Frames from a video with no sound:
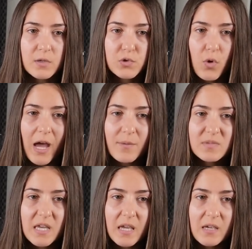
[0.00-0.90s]
So I'm
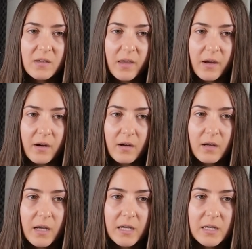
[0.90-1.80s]
taking there,
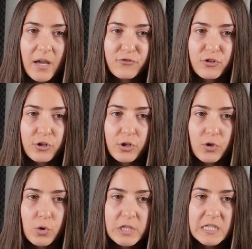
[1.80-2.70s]
and after
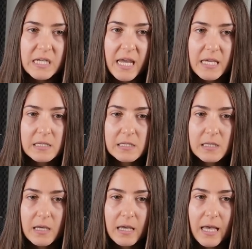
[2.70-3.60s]
queen takes,
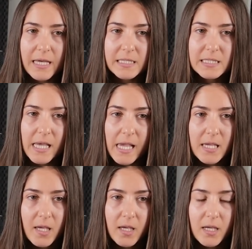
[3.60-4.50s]
I take.